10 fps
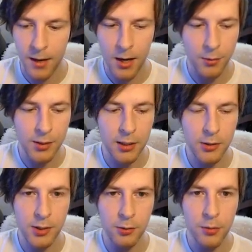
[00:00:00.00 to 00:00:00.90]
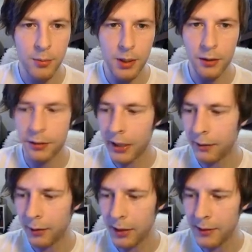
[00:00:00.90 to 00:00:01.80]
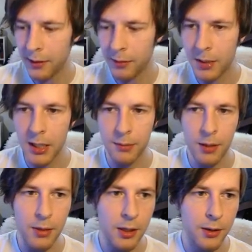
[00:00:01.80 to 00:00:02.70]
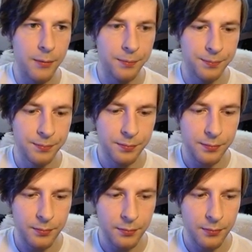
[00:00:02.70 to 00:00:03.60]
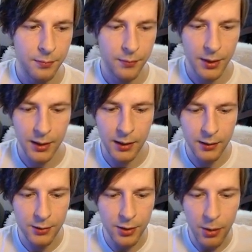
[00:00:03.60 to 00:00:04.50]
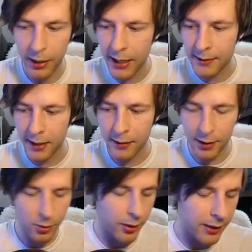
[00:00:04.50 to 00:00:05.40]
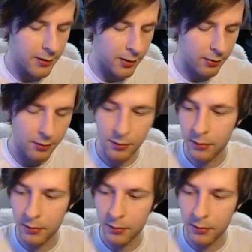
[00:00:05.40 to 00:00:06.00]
Uh, if we didn't lose our rumor mill, right? If we lost another medium, that'd be good. So now we can ask anything you'd like to do.